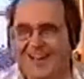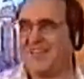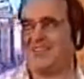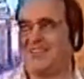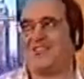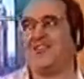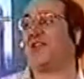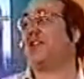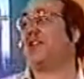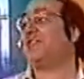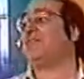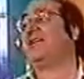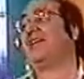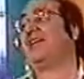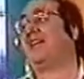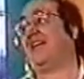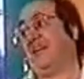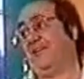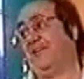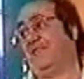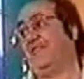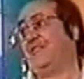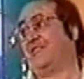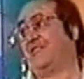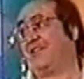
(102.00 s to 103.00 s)
It's not going to be
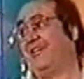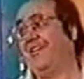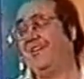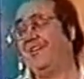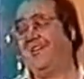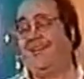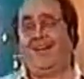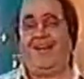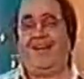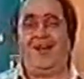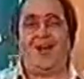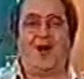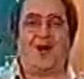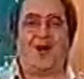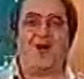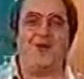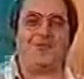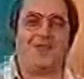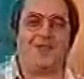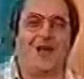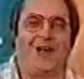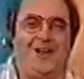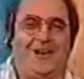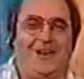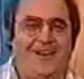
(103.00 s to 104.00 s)
Cliff, is it?
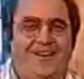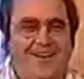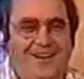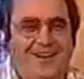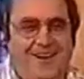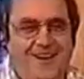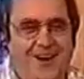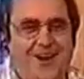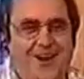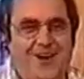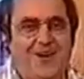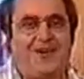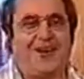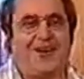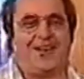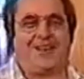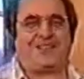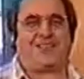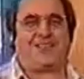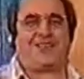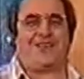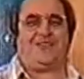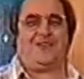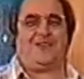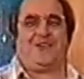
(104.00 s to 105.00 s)

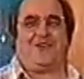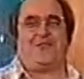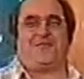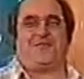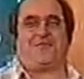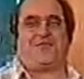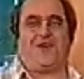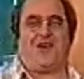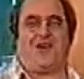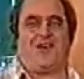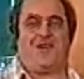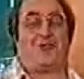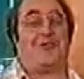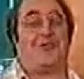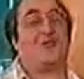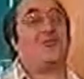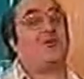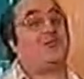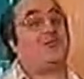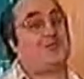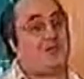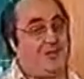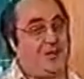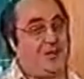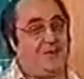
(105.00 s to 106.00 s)
08705,
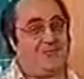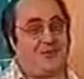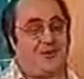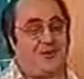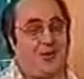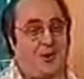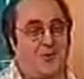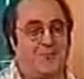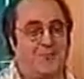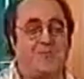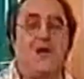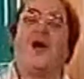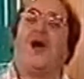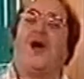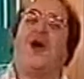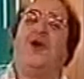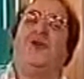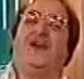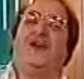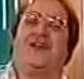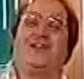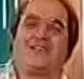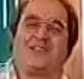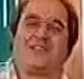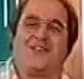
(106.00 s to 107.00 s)
although she lives in hope,
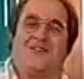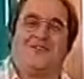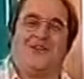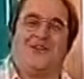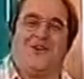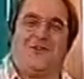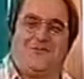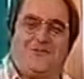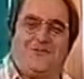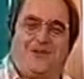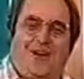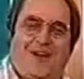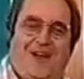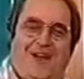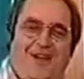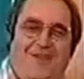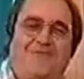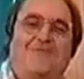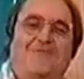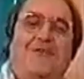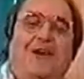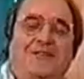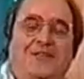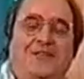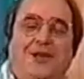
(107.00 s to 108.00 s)

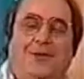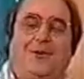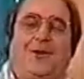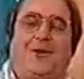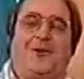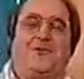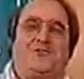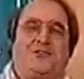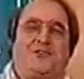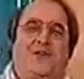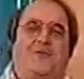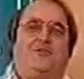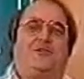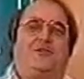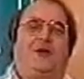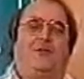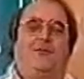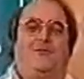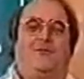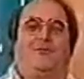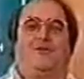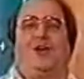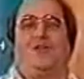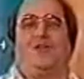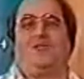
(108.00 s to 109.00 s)
08705
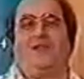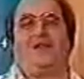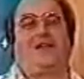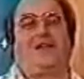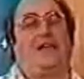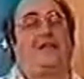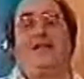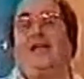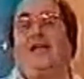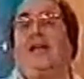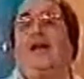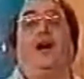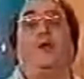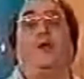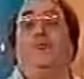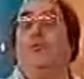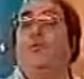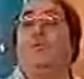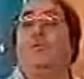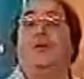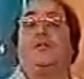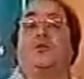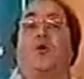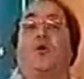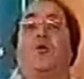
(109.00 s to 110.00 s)
100755. Ring that now and
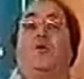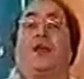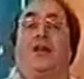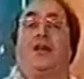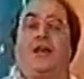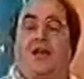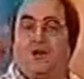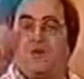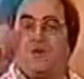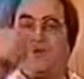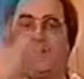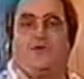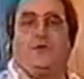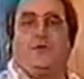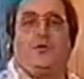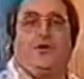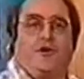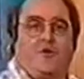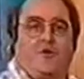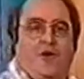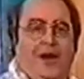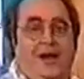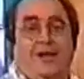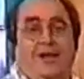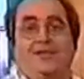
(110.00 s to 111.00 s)
we'll be talking and I'll give you
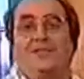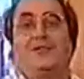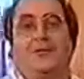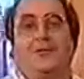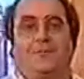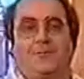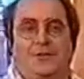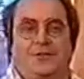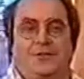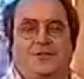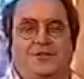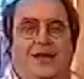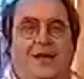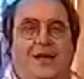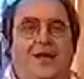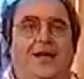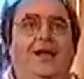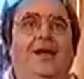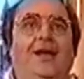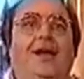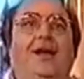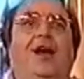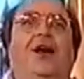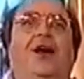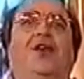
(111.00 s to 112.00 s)
£1,000. Simple as that.
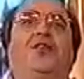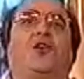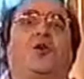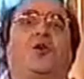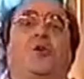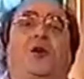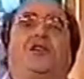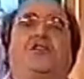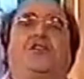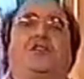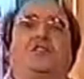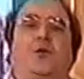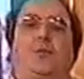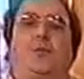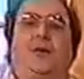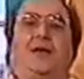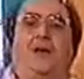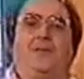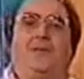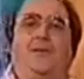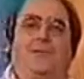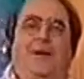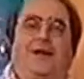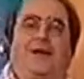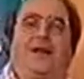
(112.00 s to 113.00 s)
The questions I'll be
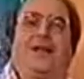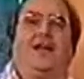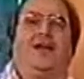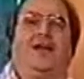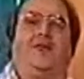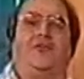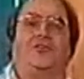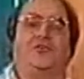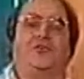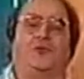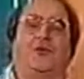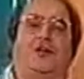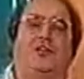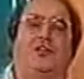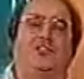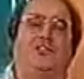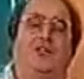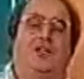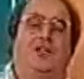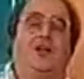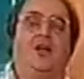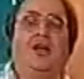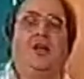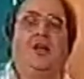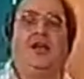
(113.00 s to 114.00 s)
coming back later on to
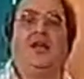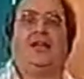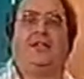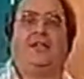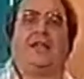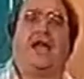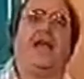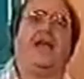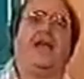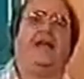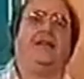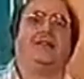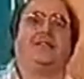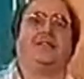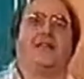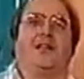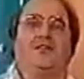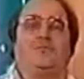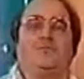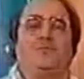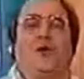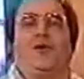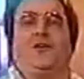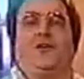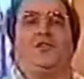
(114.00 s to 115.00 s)
ask you. Dan
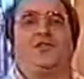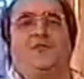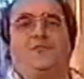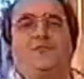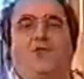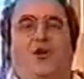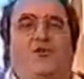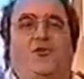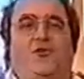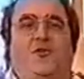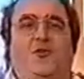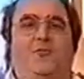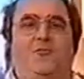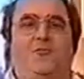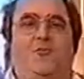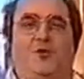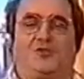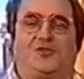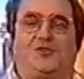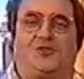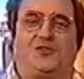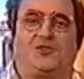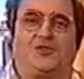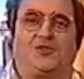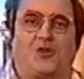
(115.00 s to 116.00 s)
says, Morris in Rotherham,
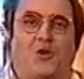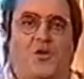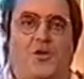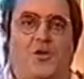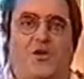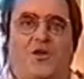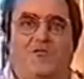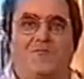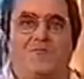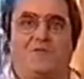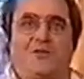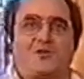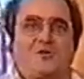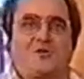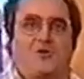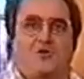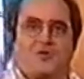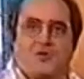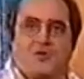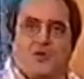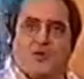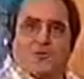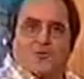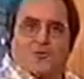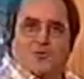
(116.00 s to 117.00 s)
what's the story of
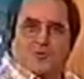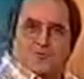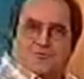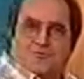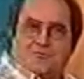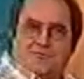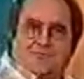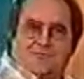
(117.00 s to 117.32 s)
mistletoe?